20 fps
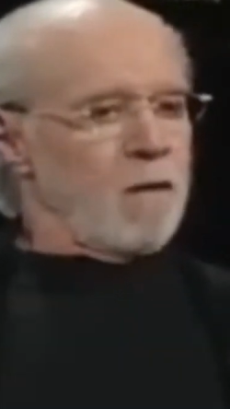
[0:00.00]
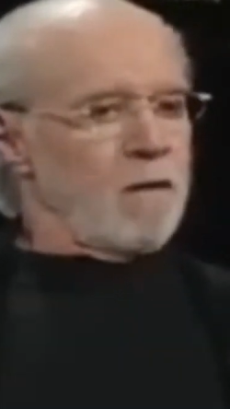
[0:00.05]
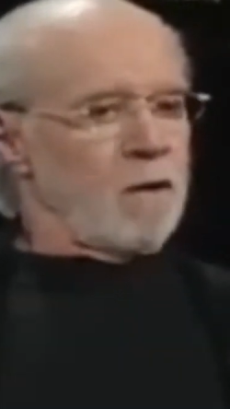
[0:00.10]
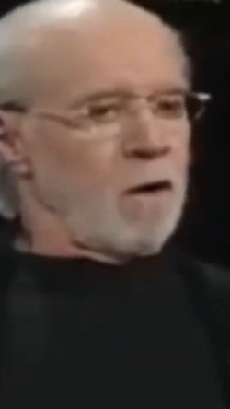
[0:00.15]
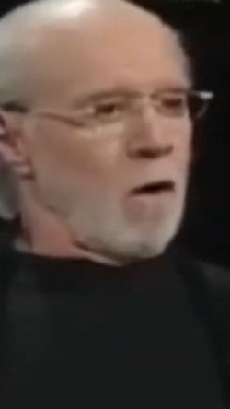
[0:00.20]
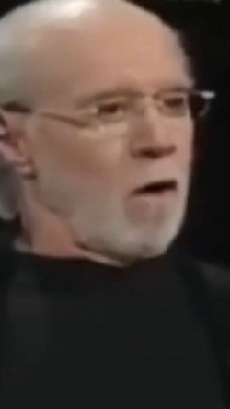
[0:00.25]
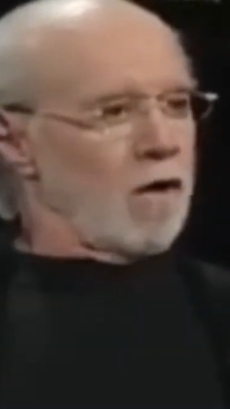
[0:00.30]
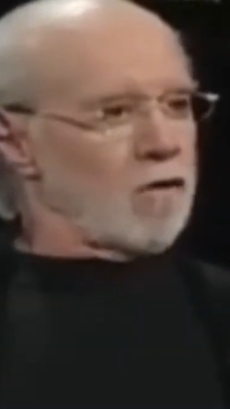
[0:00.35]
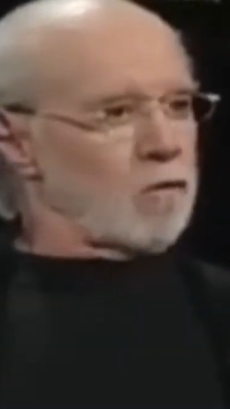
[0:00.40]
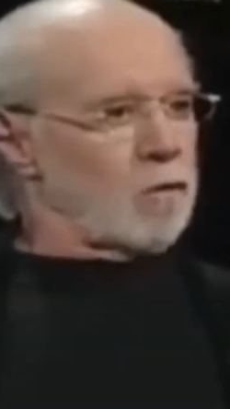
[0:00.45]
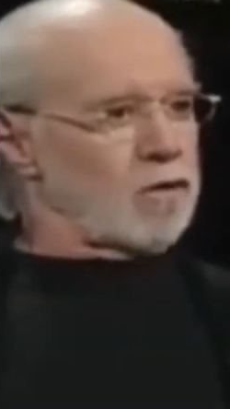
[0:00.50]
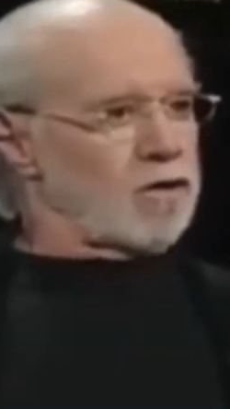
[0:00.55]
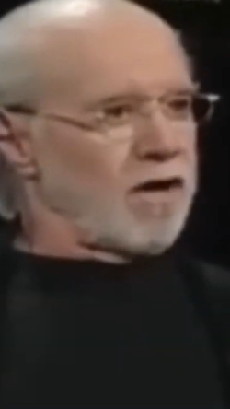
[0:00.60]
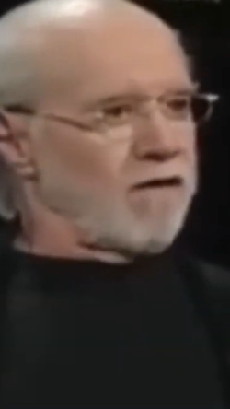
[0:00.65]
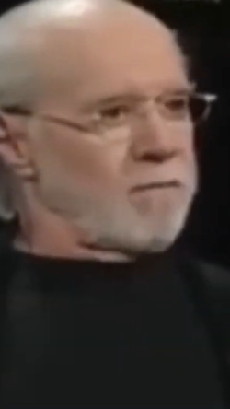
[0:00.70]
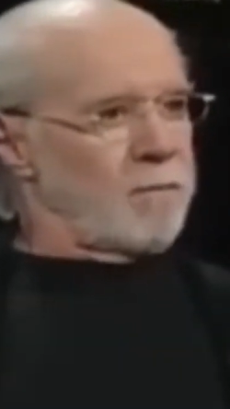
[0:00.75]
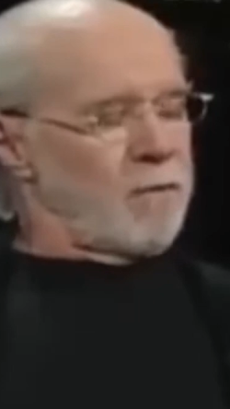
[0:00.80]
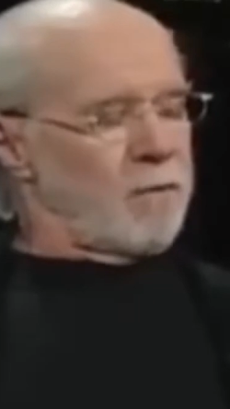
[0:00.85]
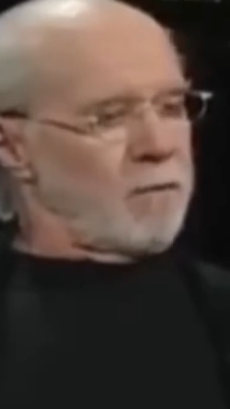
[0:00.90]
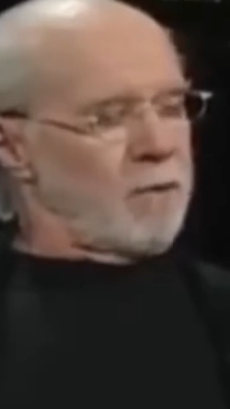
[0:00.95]
laws which
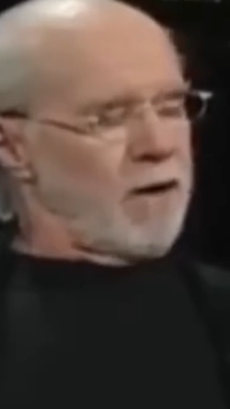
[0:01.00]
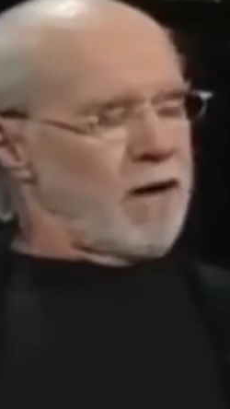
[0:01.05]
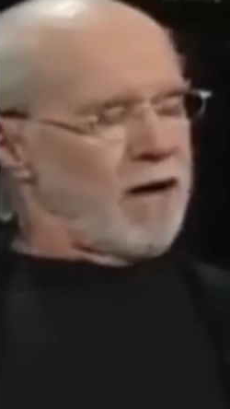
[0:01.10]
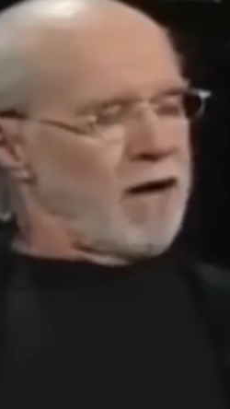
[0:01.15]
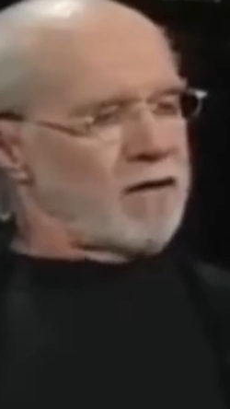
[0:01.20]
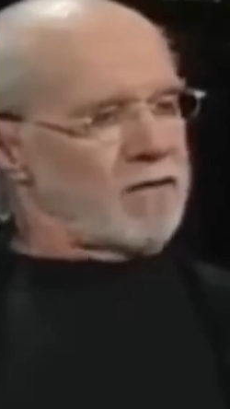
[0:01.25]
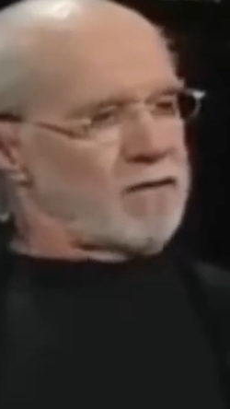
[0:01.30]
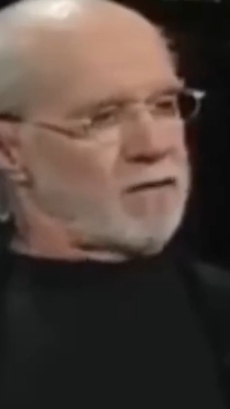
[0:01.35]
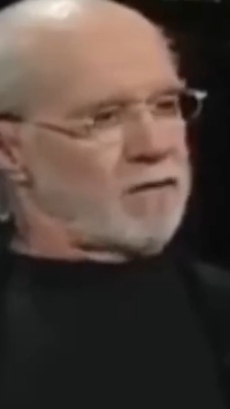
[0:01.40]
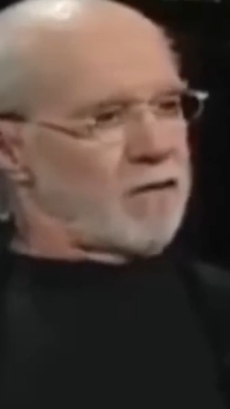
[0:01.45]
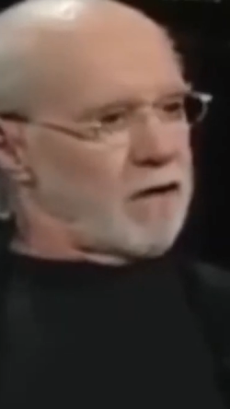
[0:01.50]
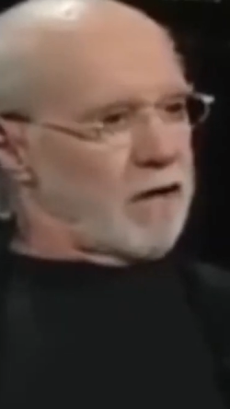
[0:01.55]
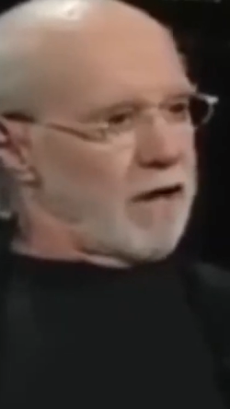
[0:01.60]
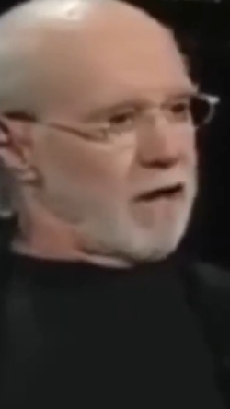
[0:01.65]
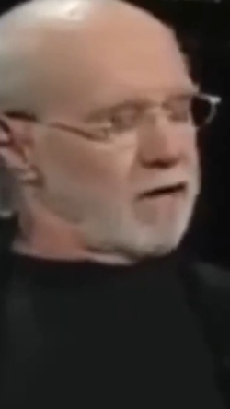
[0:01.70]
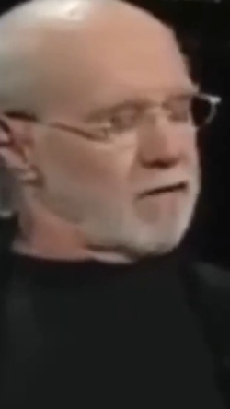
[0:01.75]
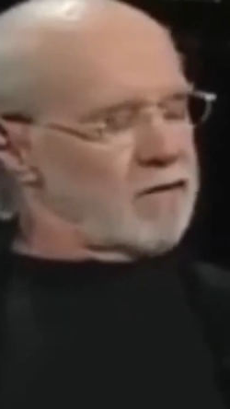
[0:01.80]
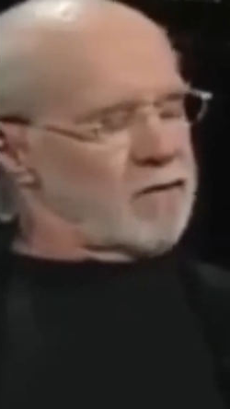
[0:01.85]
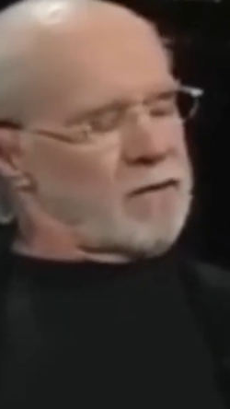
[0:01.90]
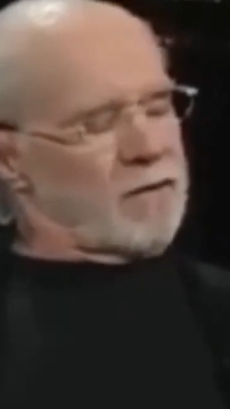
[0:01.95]
have been passed in the
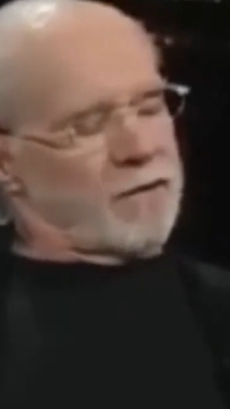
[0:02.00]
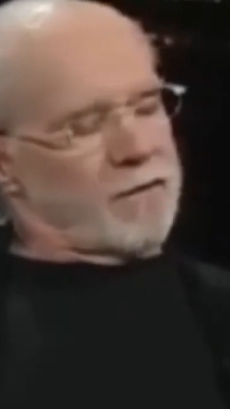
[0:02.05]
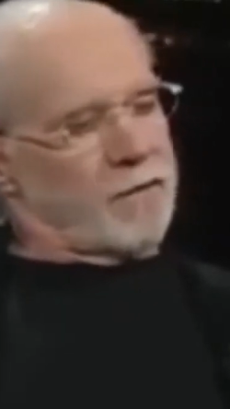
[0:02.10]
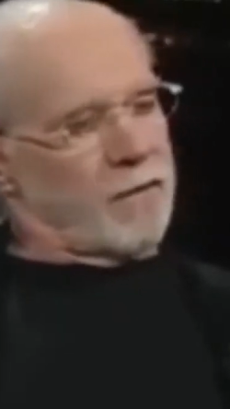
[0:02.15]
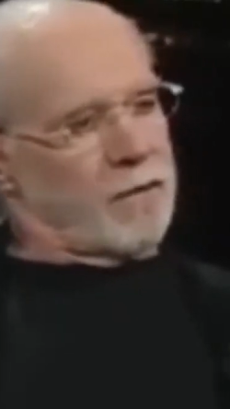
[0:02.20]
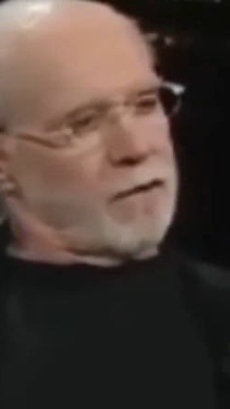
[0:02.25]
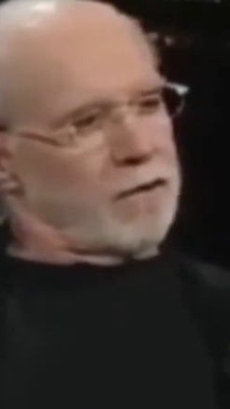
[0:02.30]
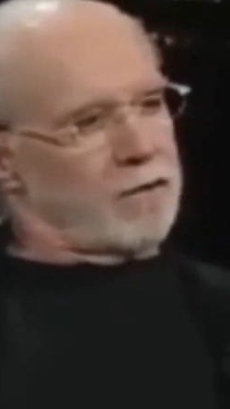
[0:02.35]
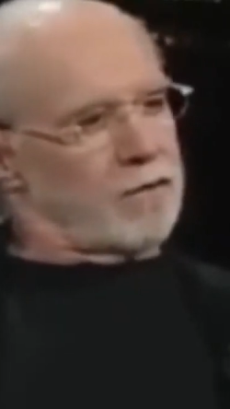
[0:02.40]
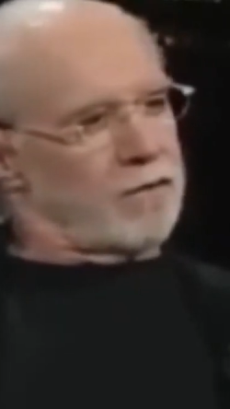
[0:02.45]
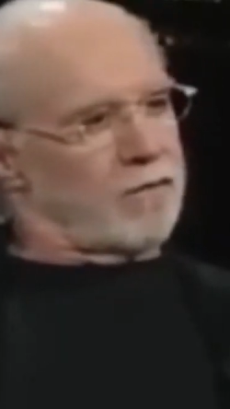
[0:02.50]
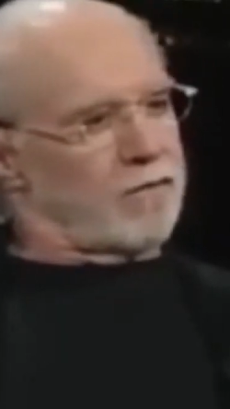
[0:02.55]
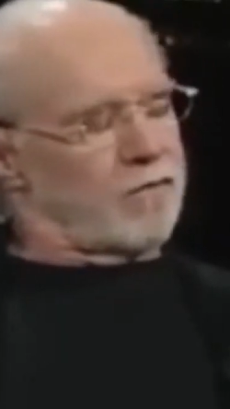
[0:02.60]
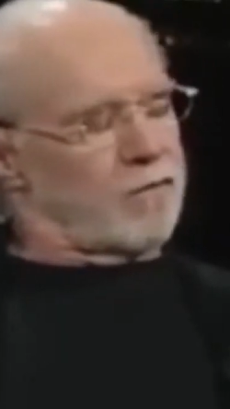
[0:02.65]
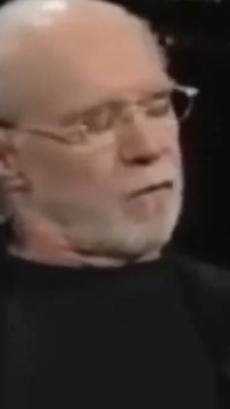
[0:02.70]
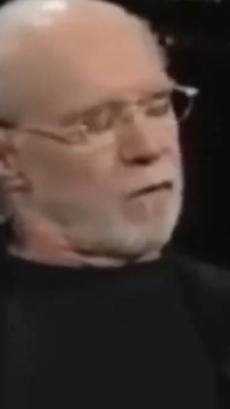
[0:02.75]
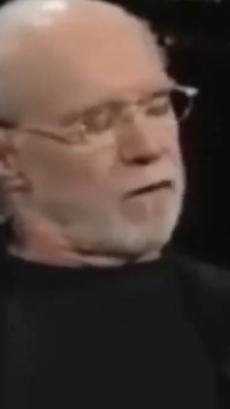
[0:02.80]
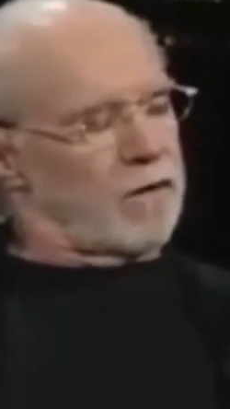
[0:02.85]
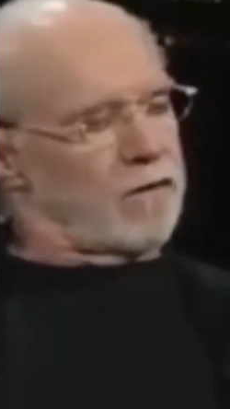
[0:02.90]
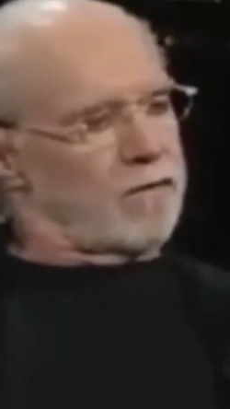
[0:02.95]
last 30 to
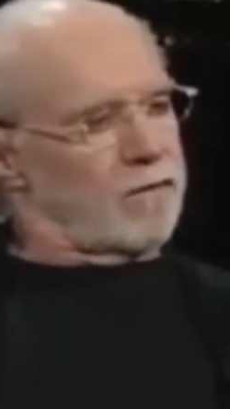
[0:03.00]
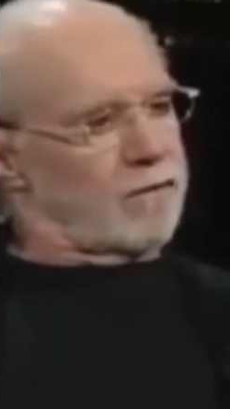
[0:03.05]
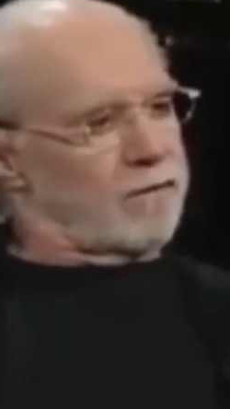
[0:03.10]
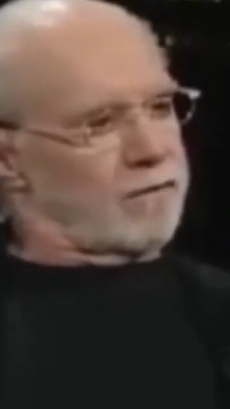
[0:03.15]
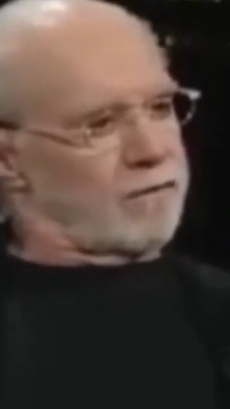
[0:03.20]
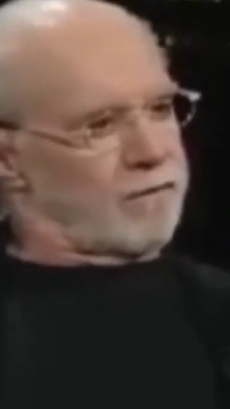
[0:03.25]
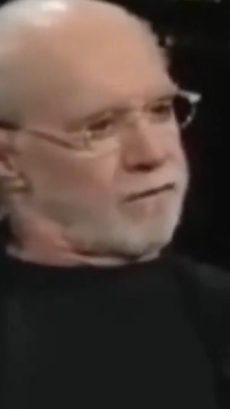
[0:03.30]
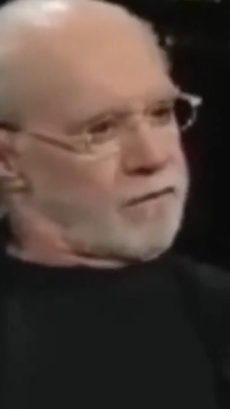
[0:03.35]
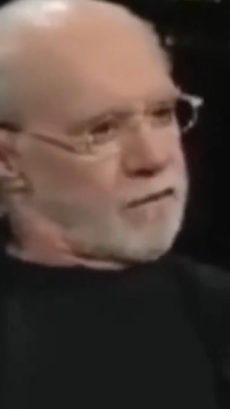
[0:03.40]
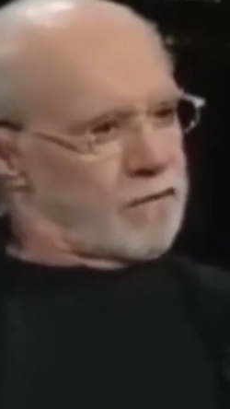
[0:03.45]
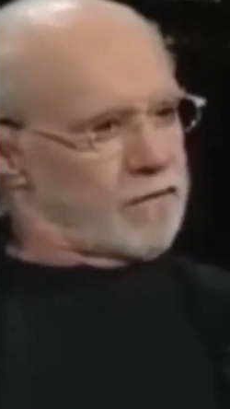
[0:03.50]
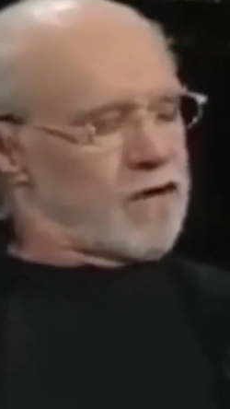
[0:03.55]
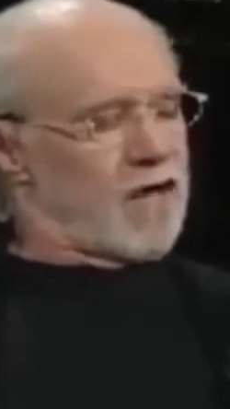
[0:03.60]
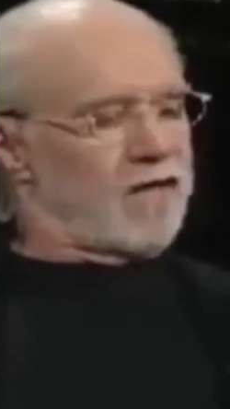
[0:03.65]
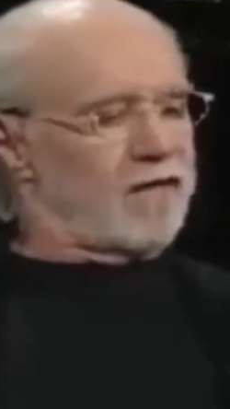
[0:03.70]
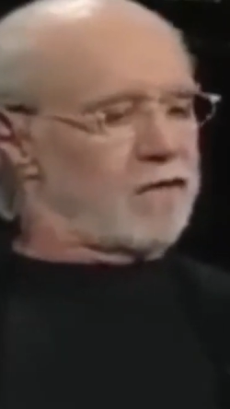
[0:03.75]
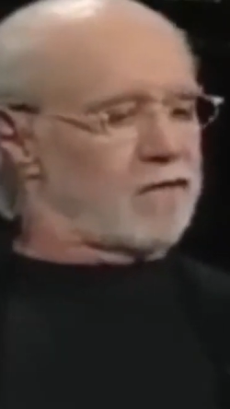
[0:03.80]
40 years,